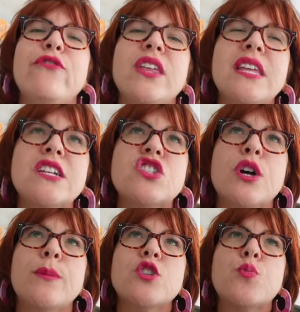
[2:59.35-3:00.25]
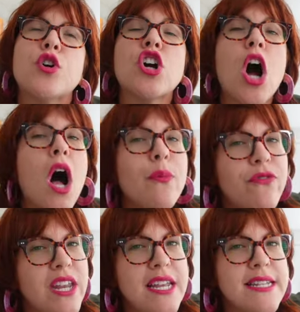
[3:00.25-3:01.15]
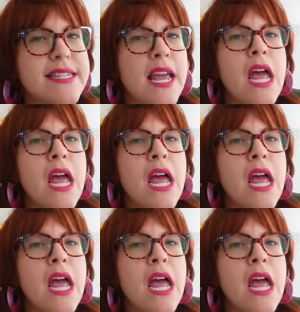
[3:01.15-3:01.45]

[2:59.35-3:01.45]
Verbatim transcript: feeling so much more confident